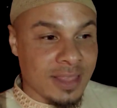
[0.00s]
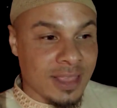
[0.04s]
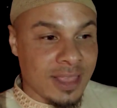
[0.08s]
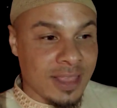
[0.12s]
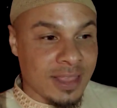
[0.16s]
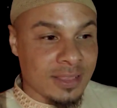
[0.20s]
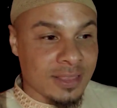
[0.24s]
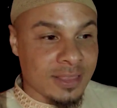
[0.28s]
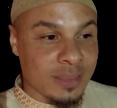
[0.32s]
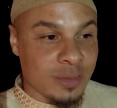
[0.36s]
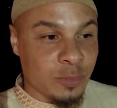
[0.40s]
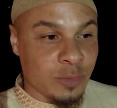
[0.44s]

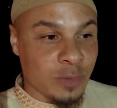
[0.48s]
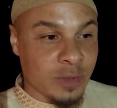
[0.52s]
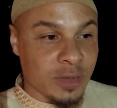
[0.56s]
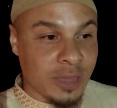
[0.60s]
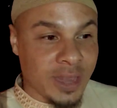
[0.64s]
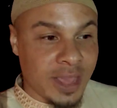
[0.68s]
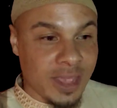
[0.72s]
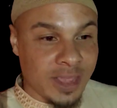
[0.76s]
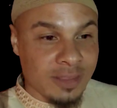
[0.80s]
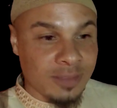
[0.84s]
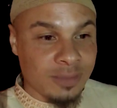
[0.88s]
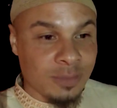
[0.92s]
that
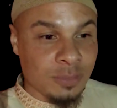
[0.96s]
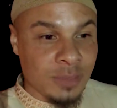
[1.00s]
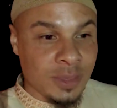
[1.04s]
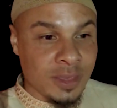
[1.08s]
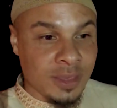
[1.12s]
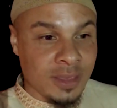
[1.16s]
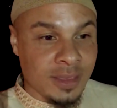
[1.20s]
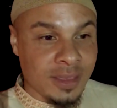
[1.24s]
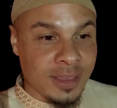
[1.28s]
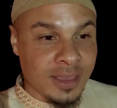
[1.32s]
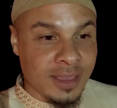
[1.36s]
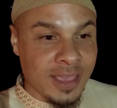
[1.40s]
recognize
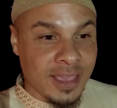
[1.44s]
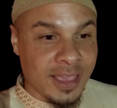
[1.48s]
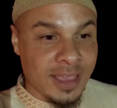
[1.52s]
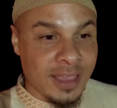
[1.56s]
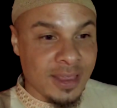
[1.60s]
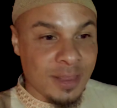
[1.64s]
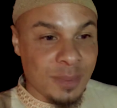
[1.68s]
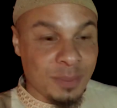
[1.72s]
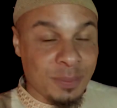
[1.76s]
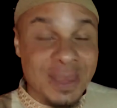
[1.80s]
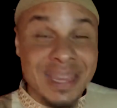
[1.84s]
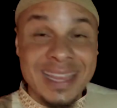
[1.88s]
me,
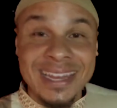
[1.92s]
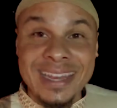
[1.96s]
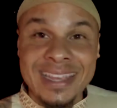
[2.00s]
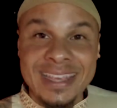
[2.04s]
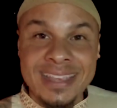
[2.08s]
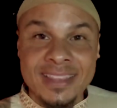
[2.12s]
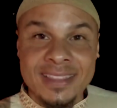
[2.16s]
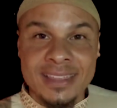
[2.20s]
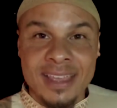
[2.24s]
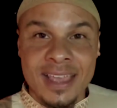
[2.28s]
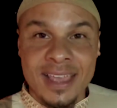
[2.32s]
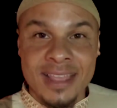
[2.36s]
uh,
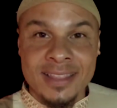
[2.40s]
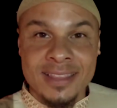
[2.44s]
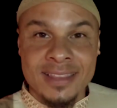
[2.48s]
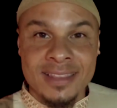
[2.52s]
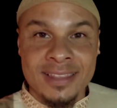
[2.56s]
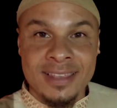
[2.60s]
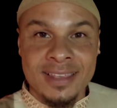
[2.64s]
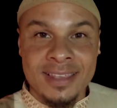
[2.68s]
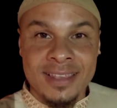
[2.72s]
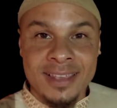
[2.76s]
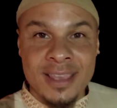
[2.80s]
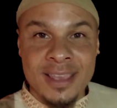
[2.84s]
meaning that